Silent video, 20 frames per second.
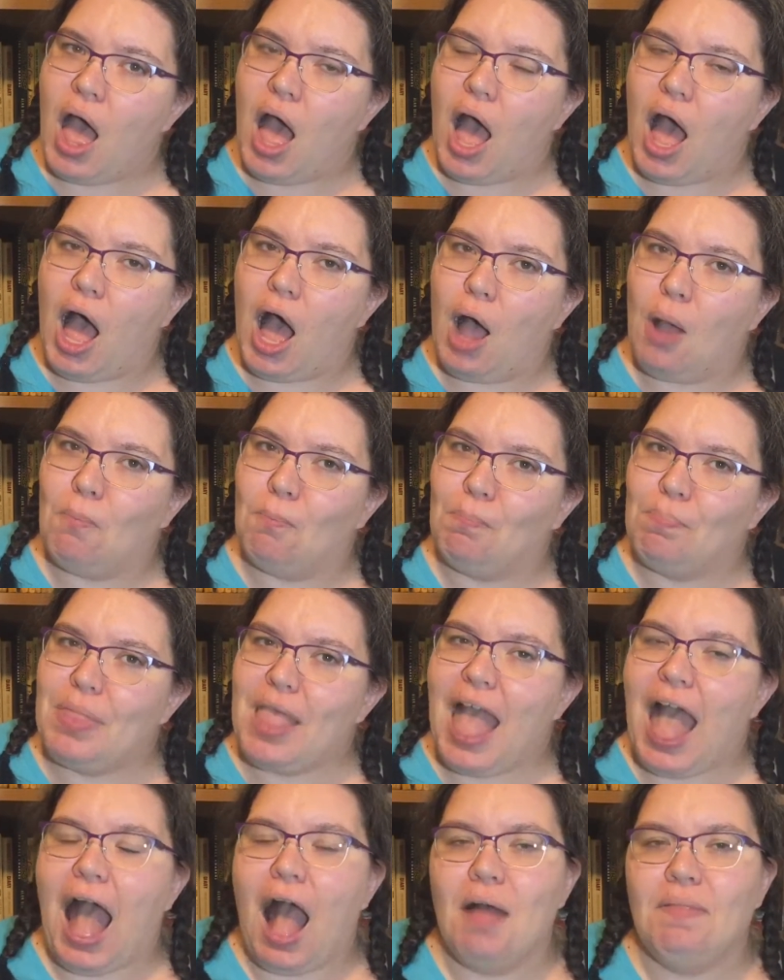
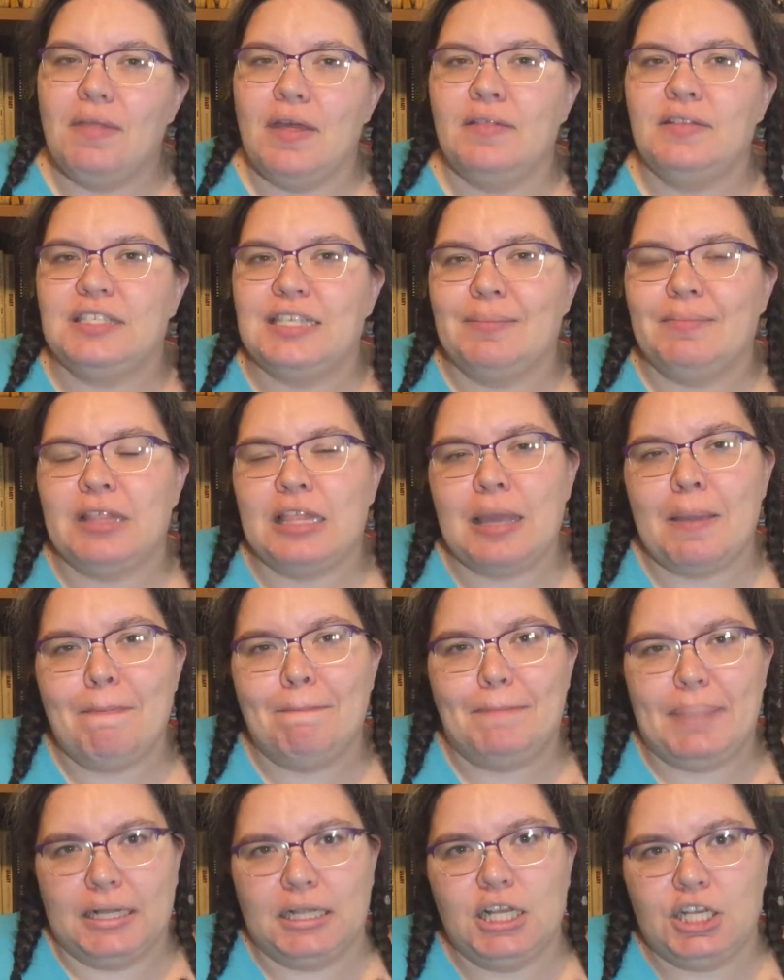And then some of the
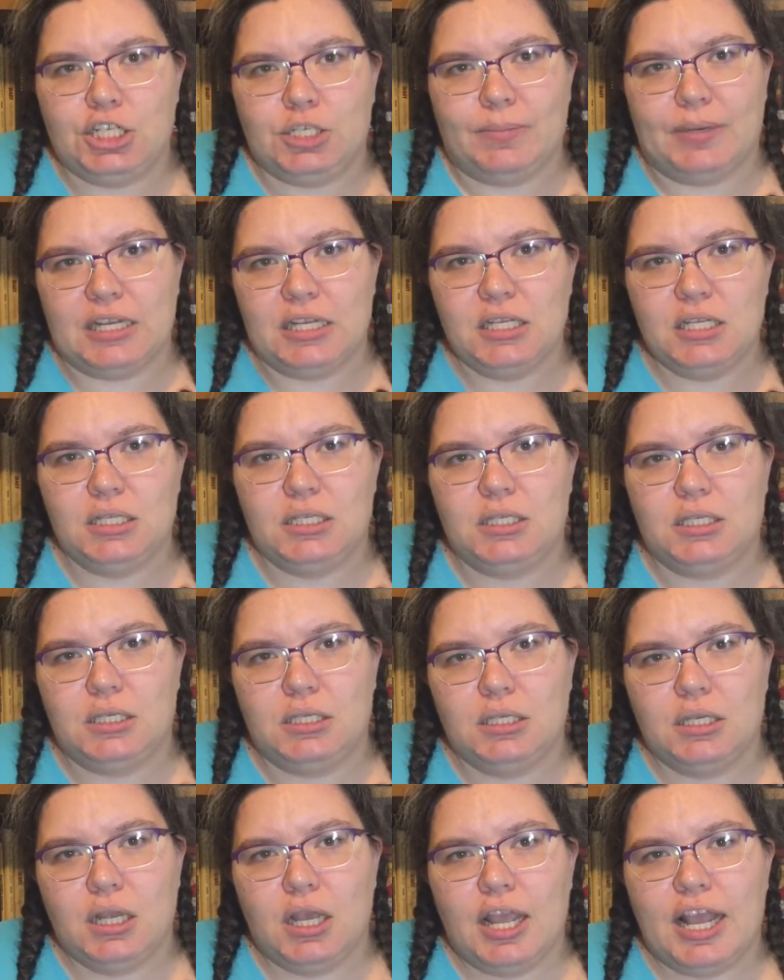embellishments,
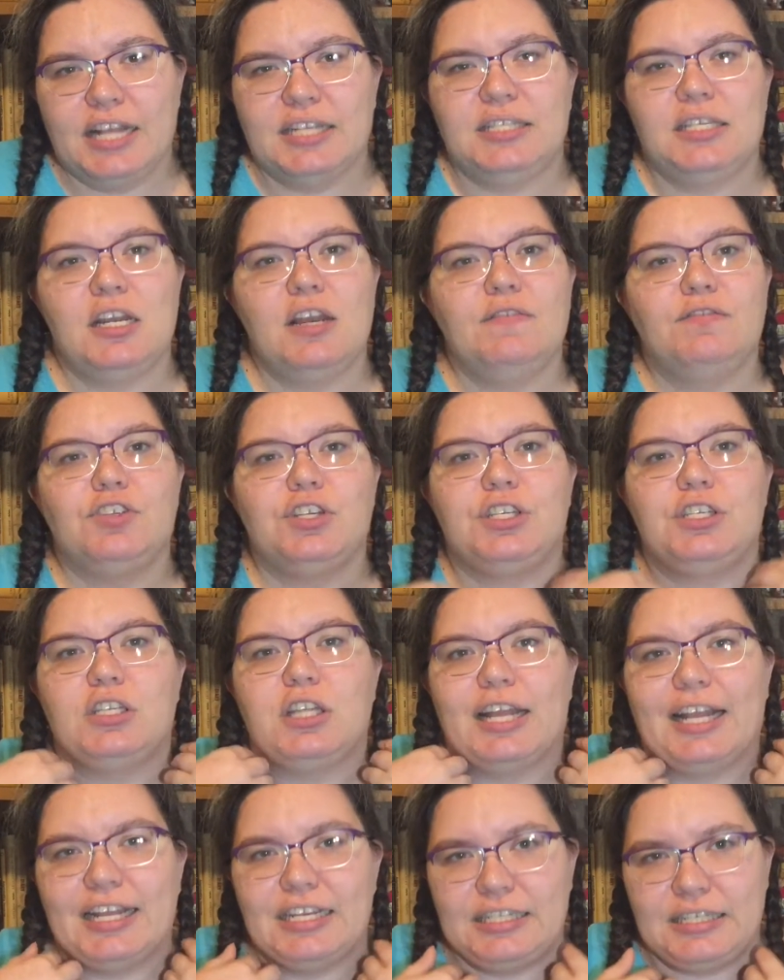instead of just
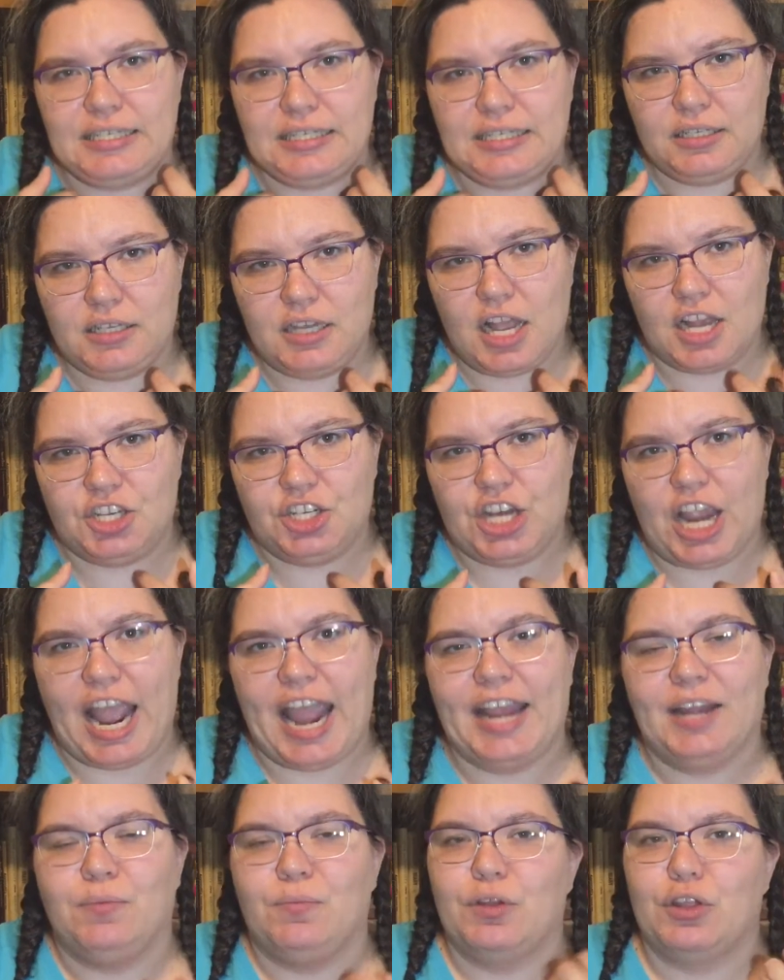like a
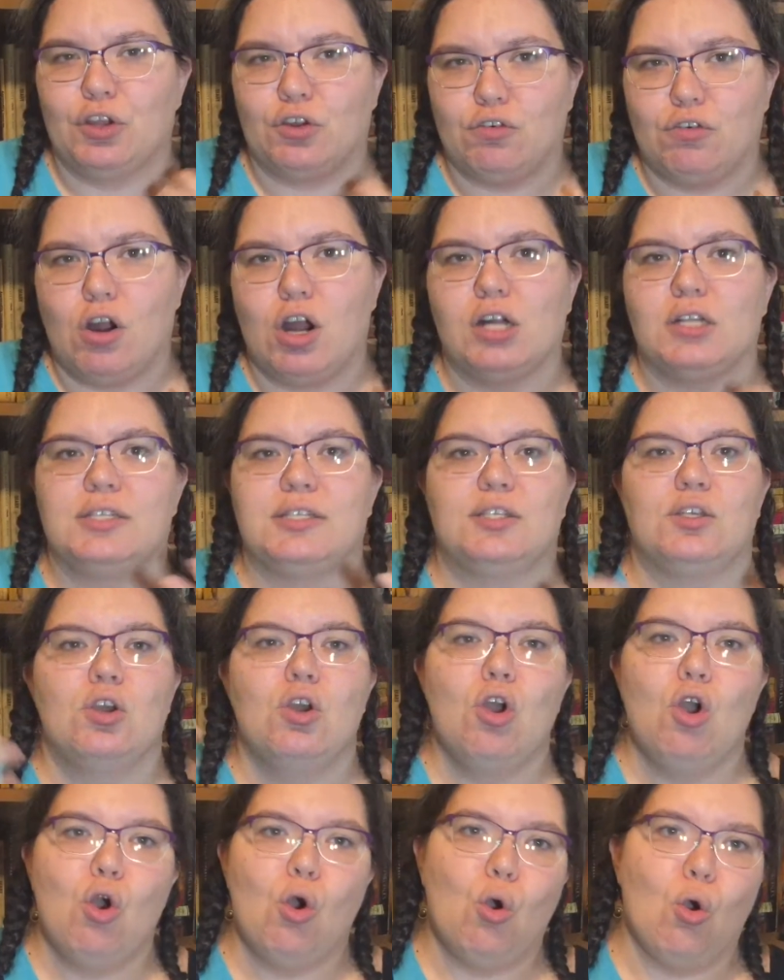chain with a cross
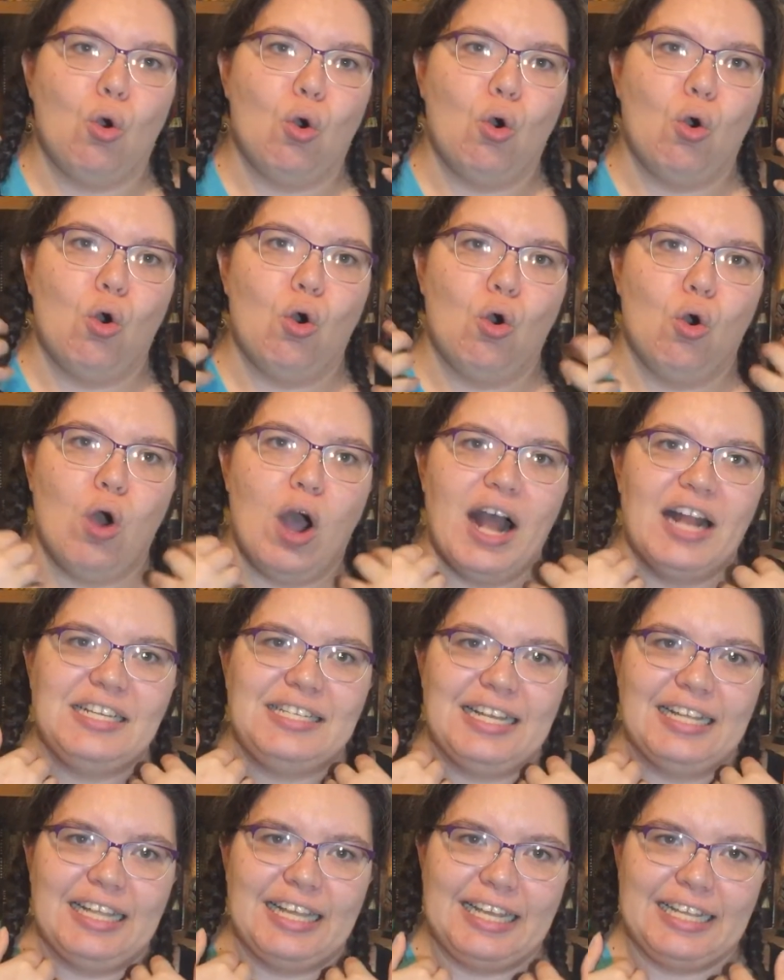or a
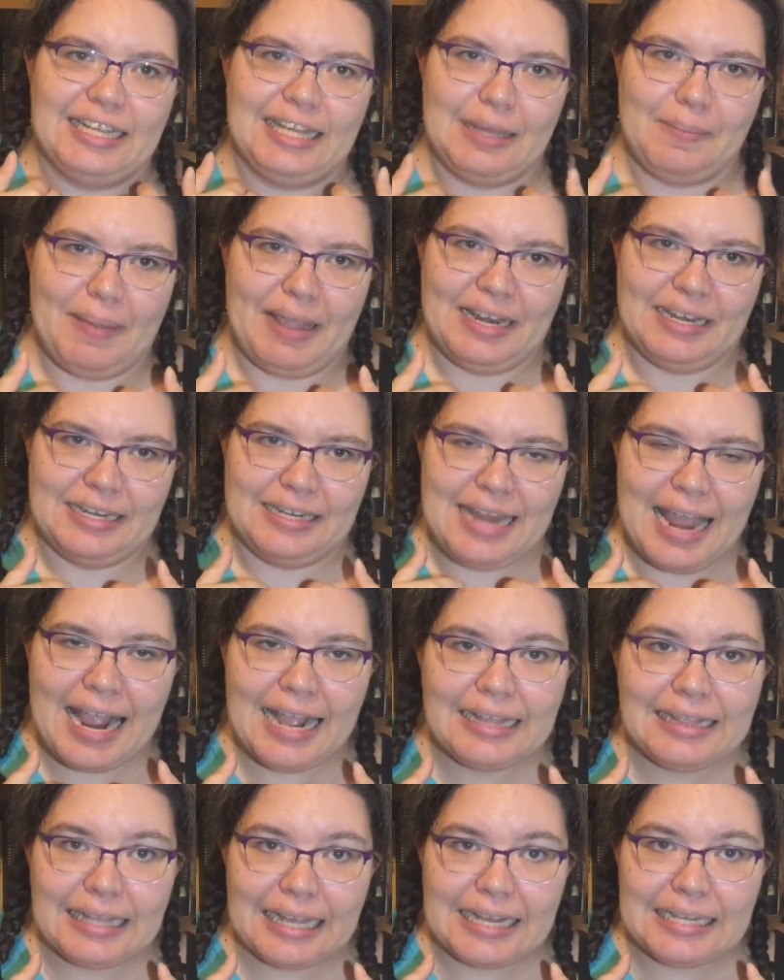delicately beaded
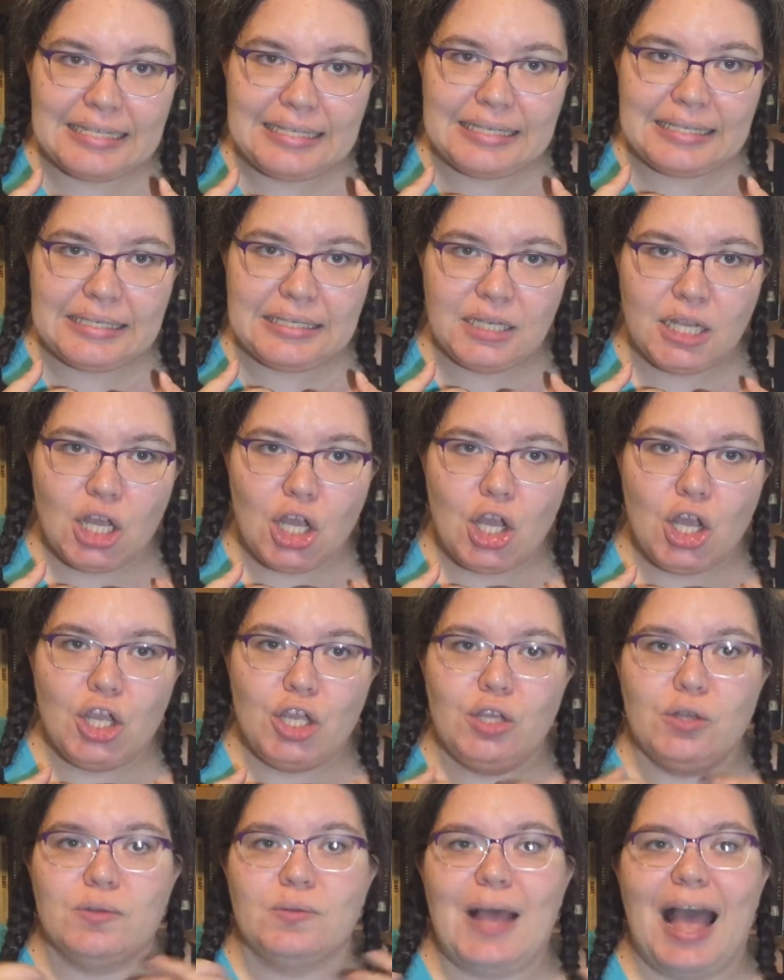necklace,
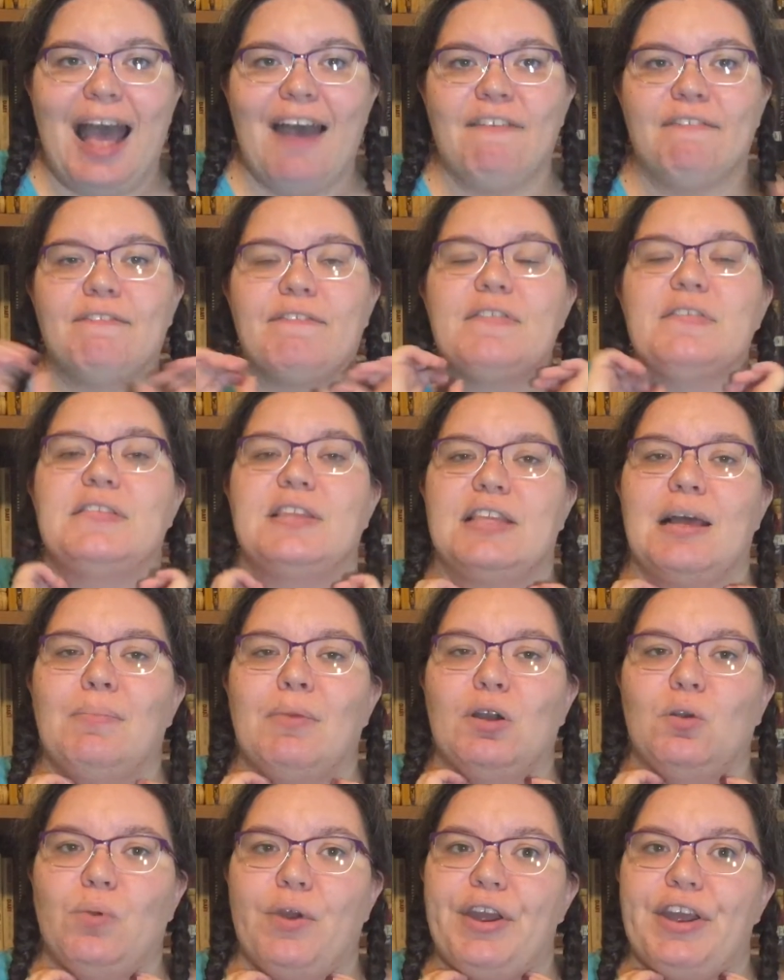you'll have
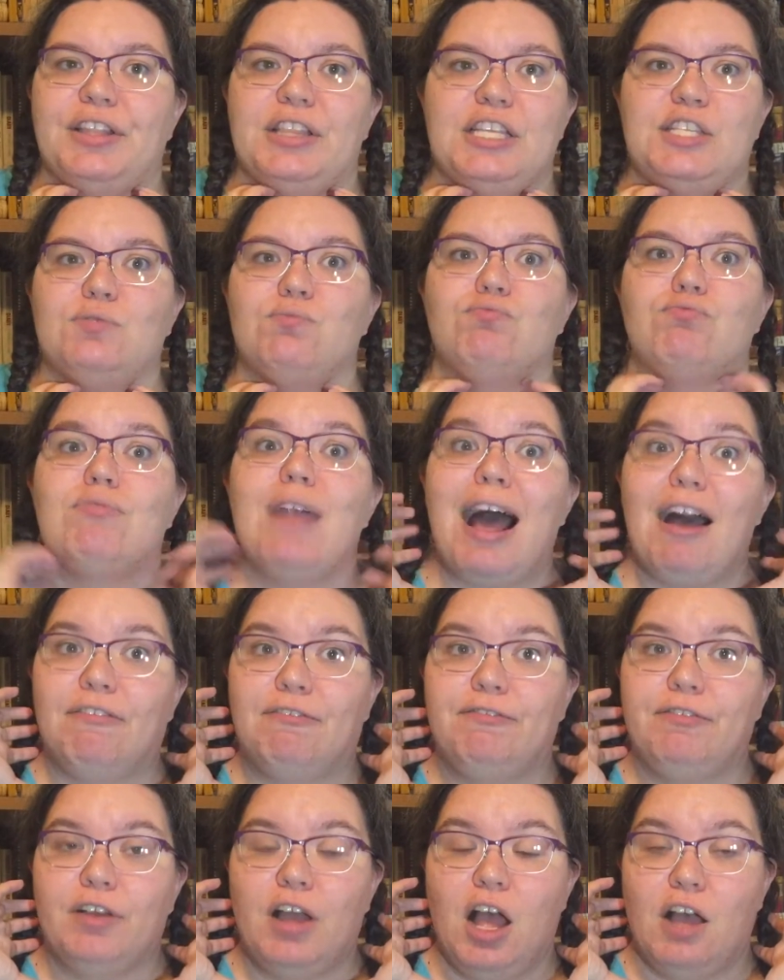someone wearing this
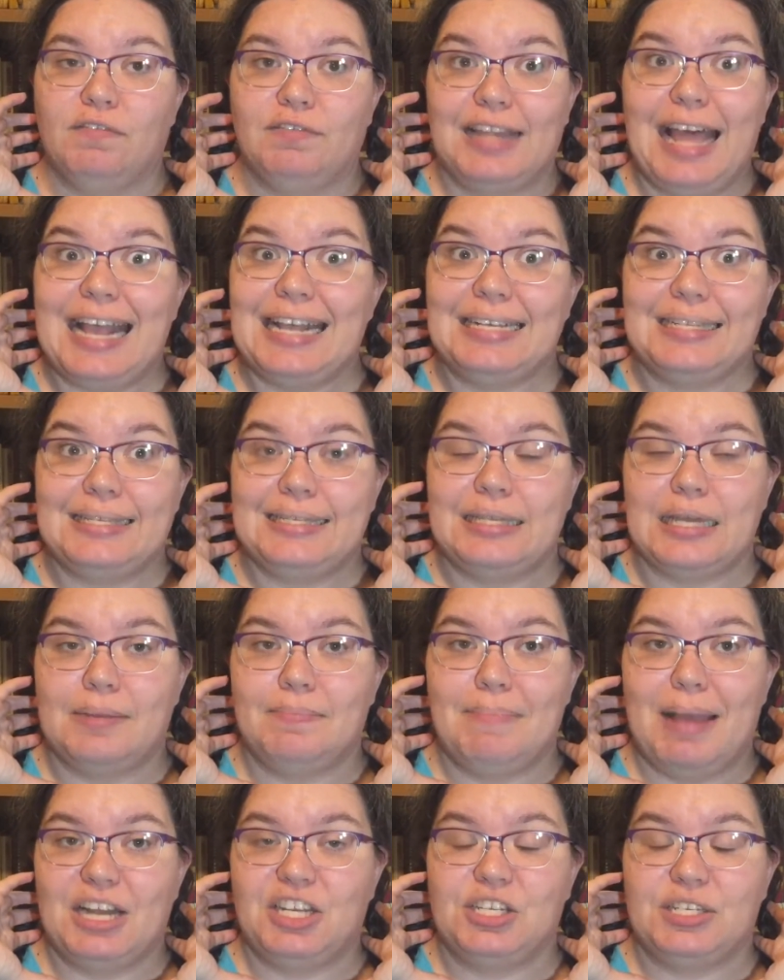ruff of lace
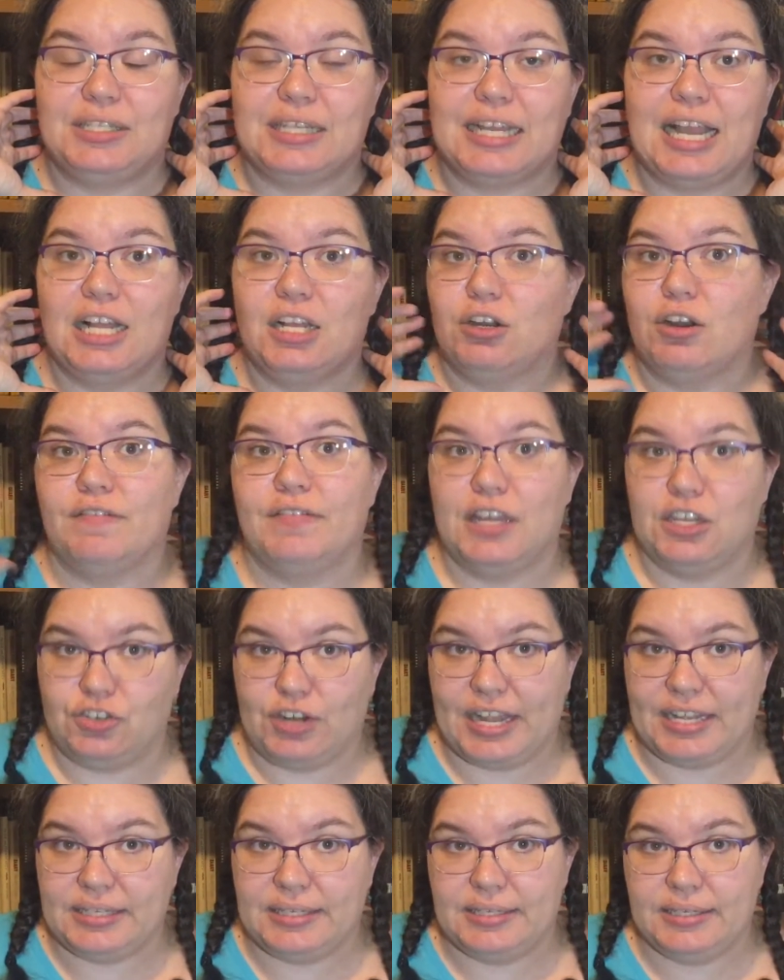that matches the colour of their
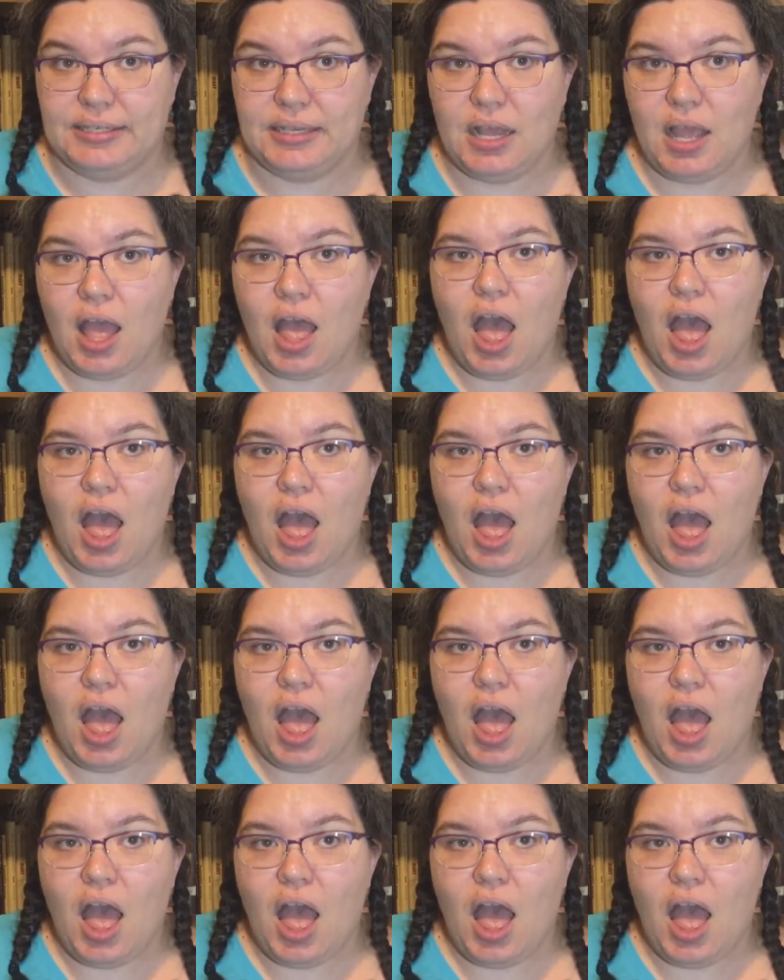dress.